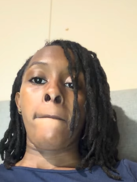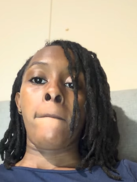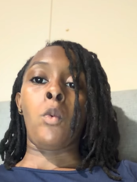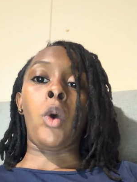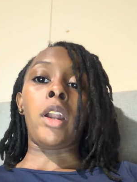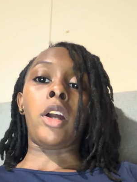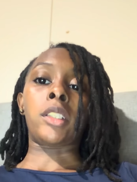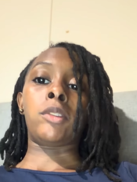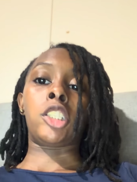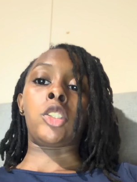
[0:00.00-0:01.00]
what are
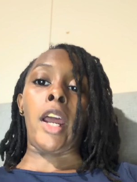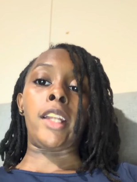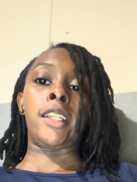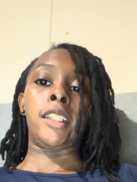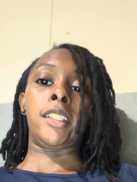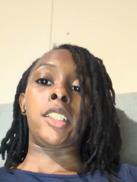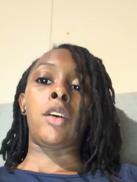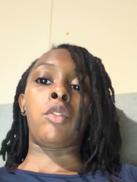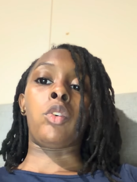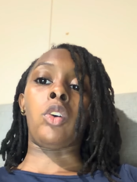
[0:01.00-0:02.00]
some strategies
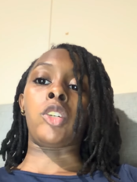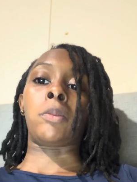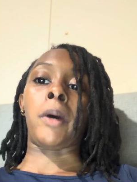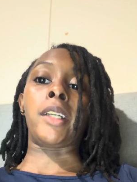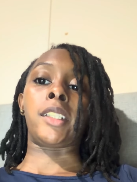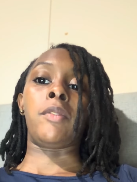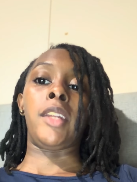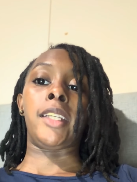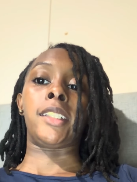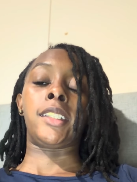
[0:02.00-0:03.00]
for
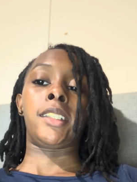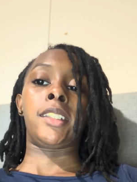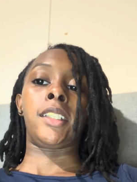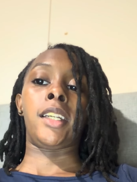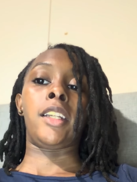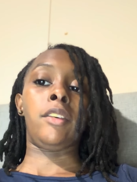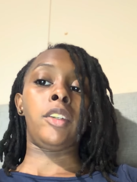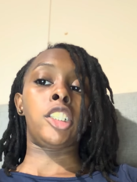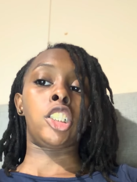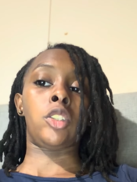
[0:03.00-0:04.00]
responsiveness to the
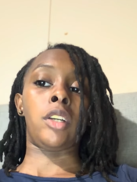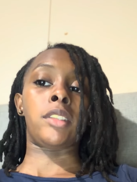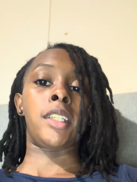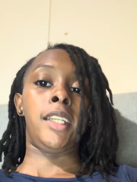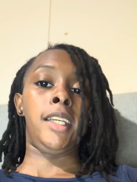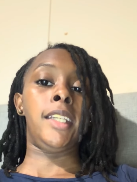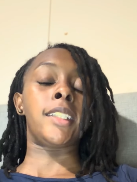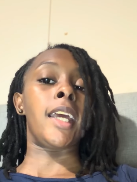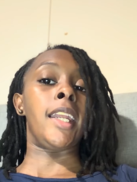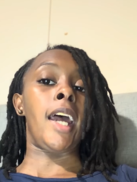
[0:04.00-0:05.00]
different strengths, needs,
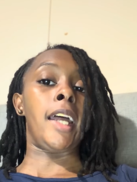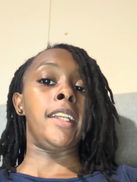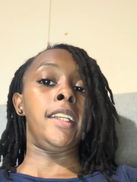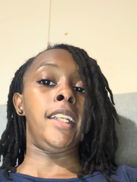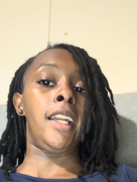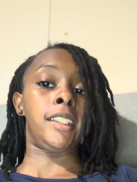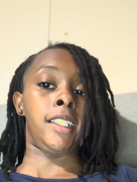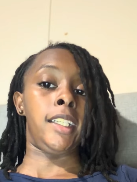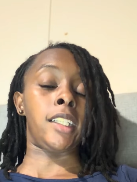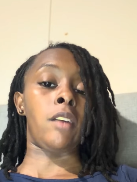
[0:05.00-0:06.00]
and
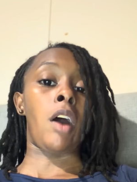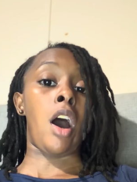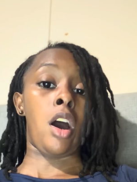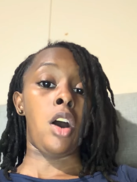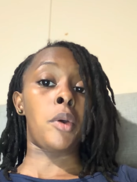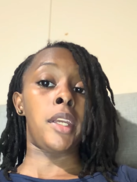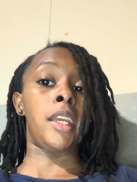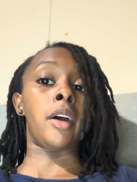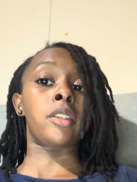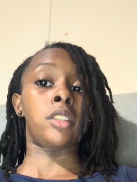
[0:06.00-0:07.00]
identities of all
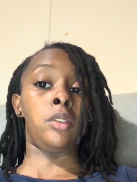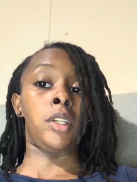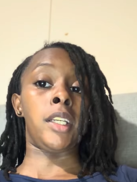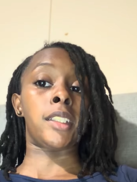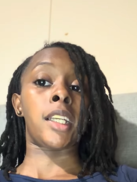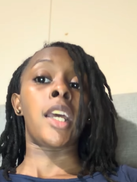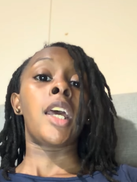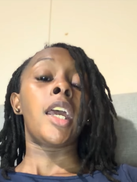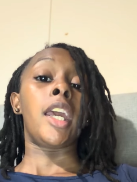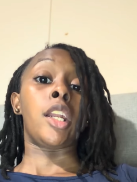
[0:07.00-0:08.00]
EL students,
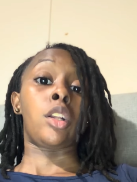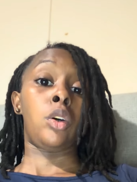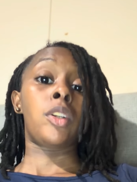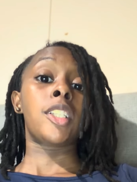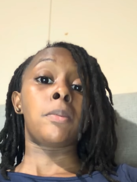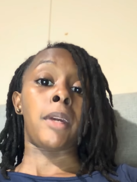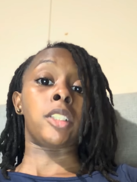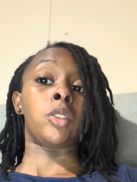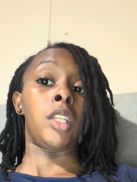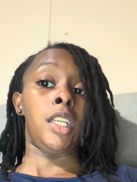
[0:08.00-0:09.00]
including
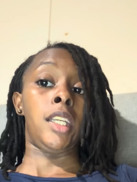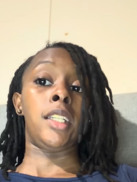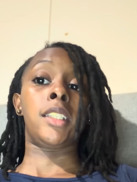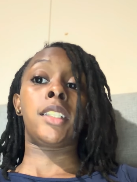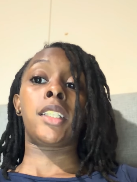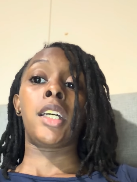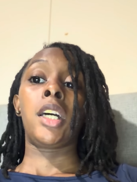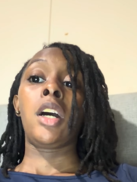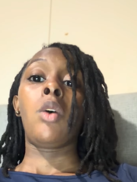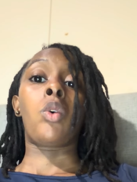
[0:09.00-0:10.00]
special needs?
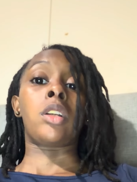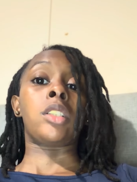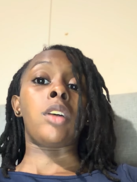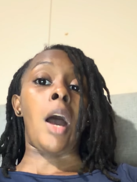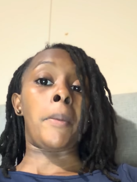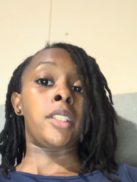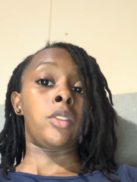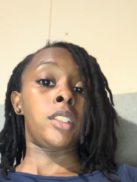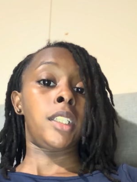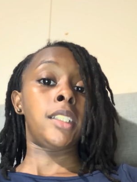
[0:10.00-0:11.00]
What are some
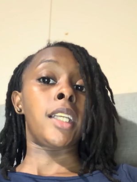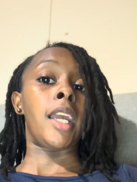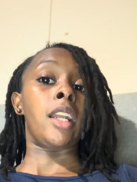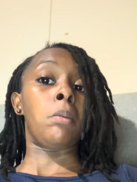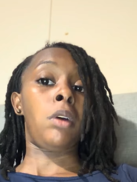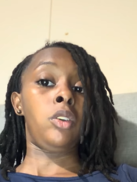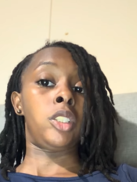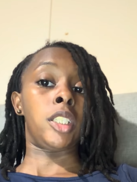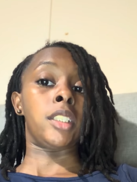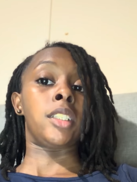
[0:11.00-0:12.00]
opportunities and
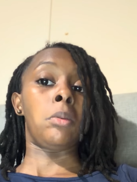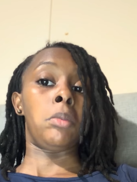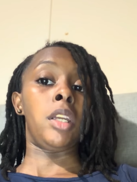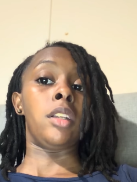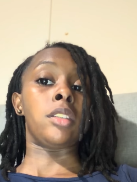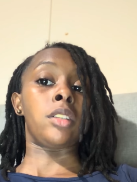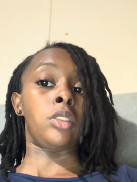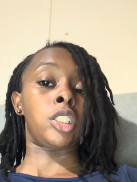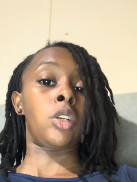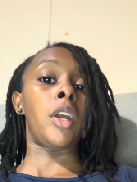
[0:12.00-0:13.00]
approaches to meet the
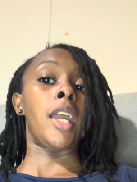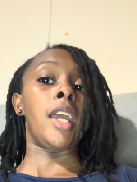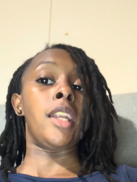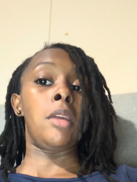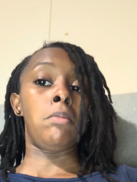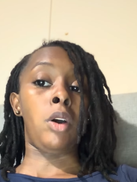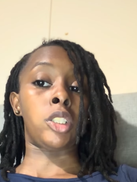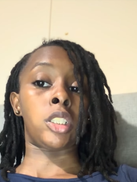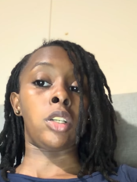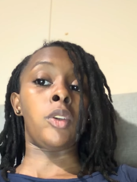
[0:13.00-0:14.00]
social and
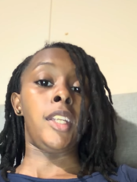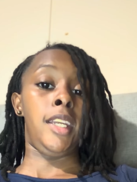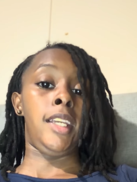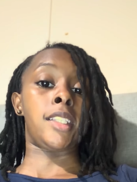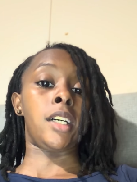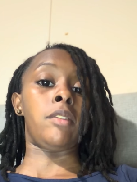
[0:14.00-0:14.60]
emotional needs of